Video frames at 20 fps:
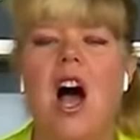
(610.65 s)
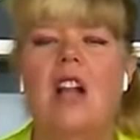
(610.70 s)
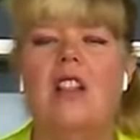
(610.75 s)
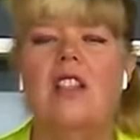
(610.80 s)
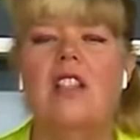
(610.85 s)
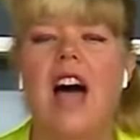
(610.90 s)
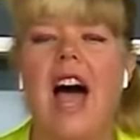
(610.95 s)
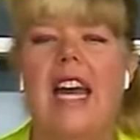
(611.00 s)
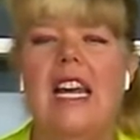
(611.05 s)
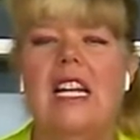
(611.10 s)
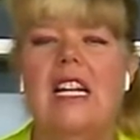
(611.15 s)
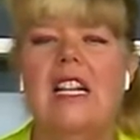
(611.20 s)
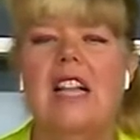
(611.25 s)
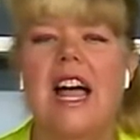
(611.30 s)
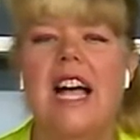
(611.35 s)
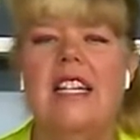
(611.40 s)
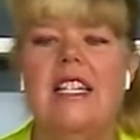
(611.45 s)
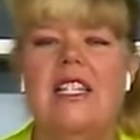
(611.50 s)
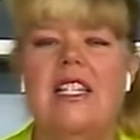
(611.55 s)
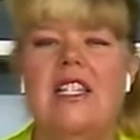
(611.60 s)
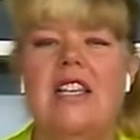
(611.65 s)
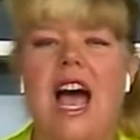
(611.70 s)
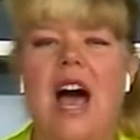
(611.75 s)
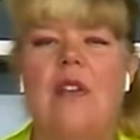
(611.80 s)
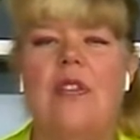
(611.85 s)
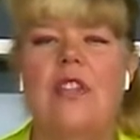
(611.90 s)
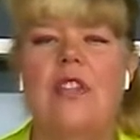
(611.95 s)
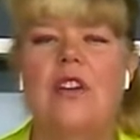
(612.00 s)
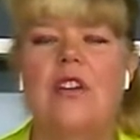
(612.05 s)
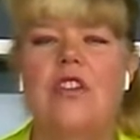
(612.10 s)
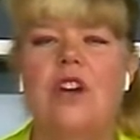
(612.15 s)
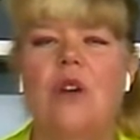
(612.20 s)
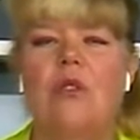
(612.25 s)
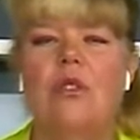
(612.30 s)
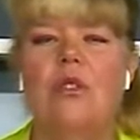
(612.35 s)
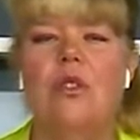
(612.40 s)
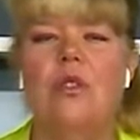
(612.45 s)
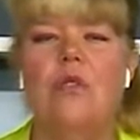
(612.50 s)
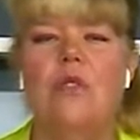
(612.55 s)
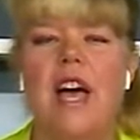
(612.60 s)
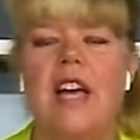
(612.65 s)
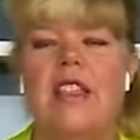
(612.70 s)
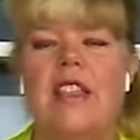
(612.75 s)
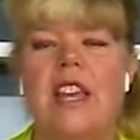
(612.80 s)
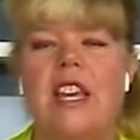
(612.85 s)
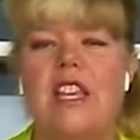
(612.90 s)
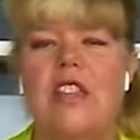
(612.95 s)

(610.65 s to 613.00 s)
A lot of glasses out there don't do that.